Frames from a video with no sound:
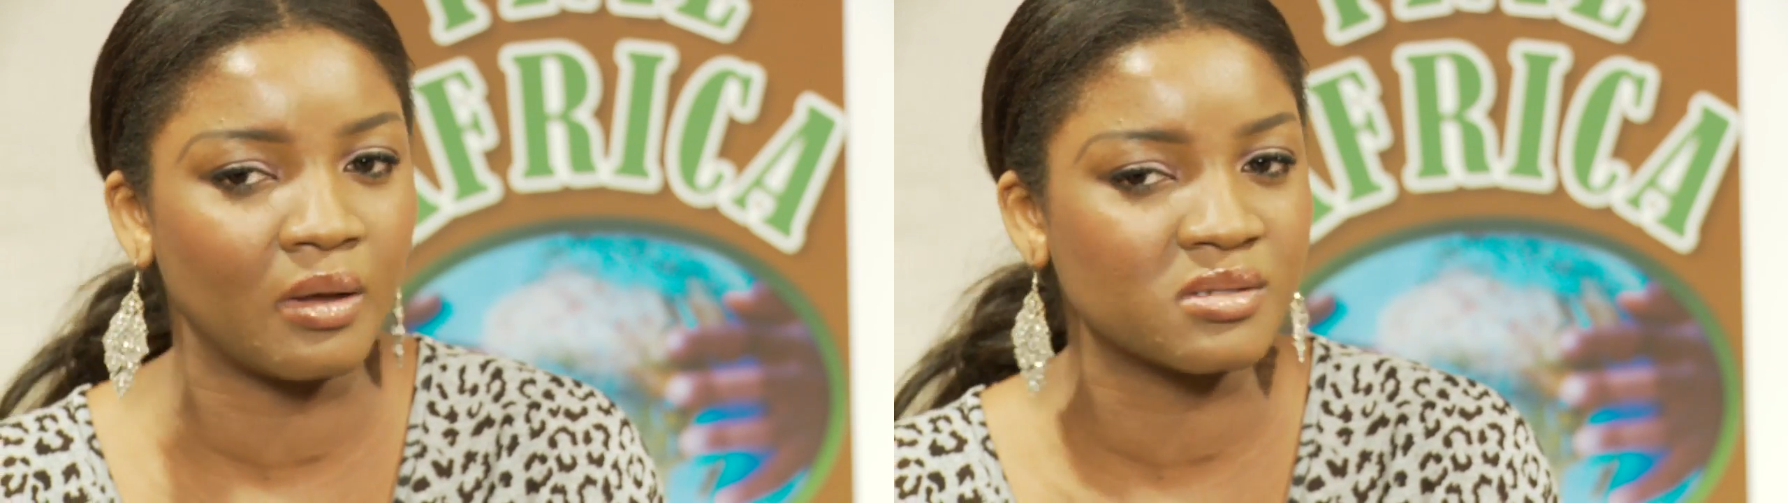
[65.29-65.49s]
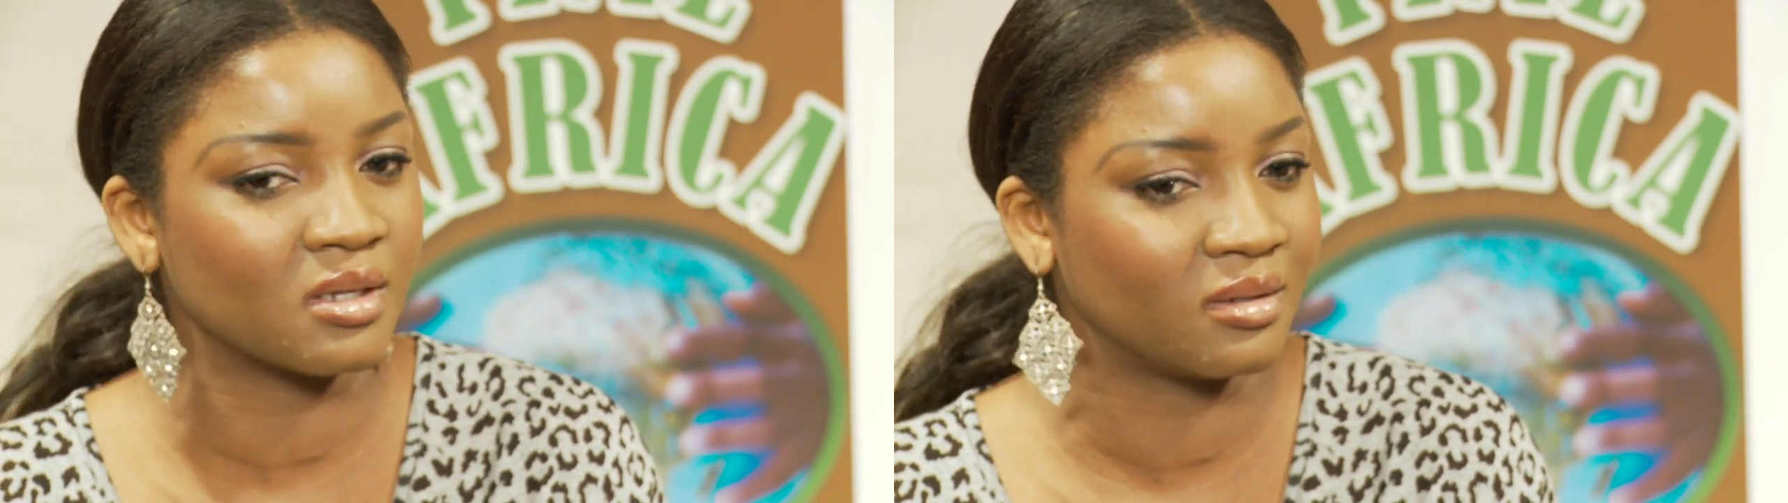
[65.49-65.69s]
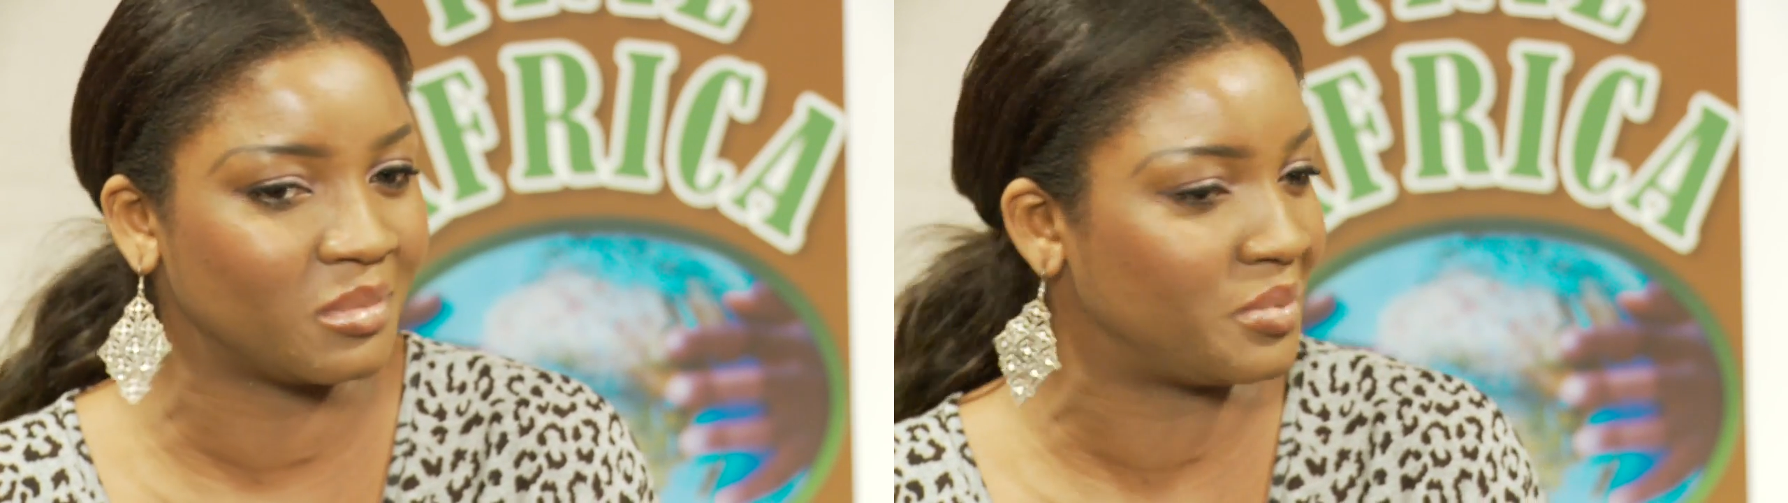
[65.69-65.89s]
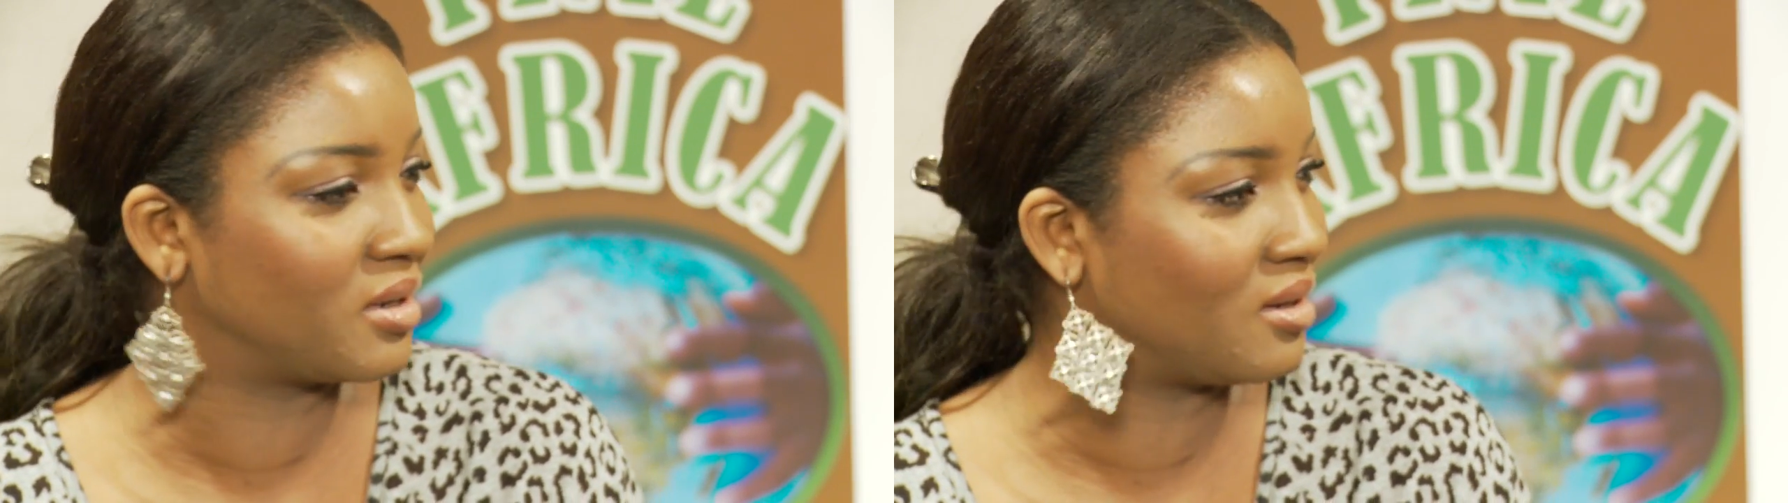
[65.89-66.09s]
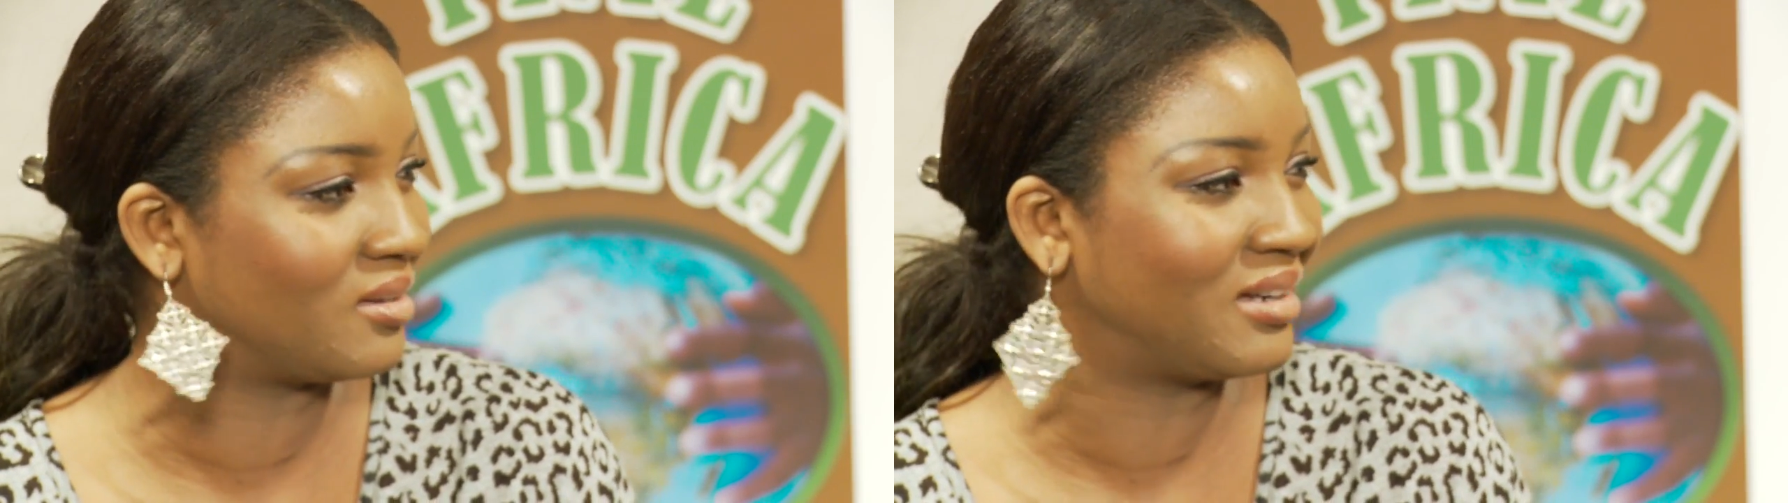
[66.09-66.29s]
I was not going to be
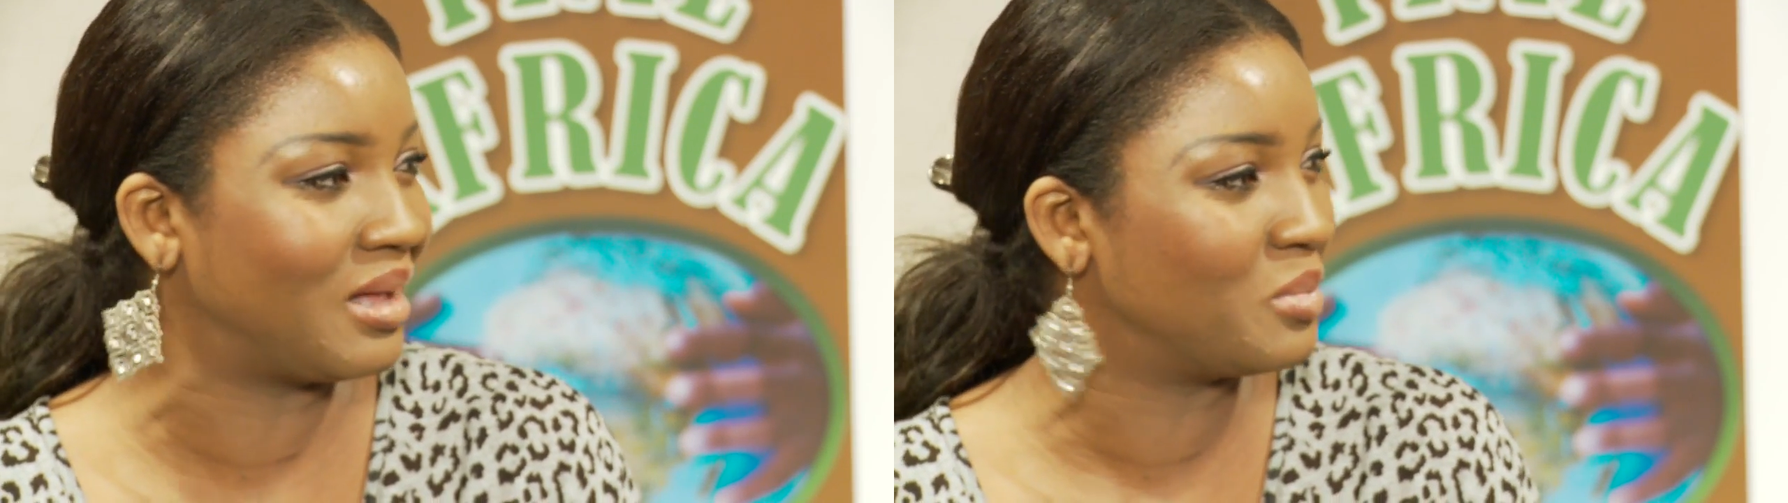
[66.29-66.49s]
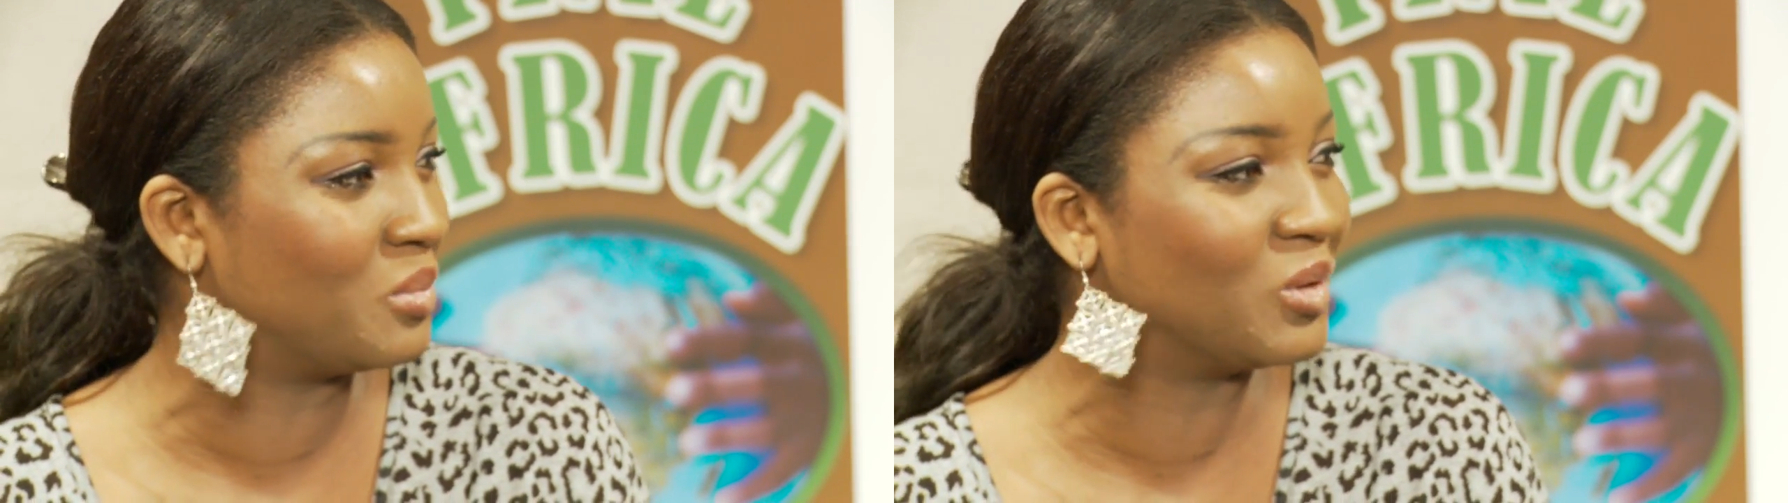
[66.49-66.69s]
bringing out an album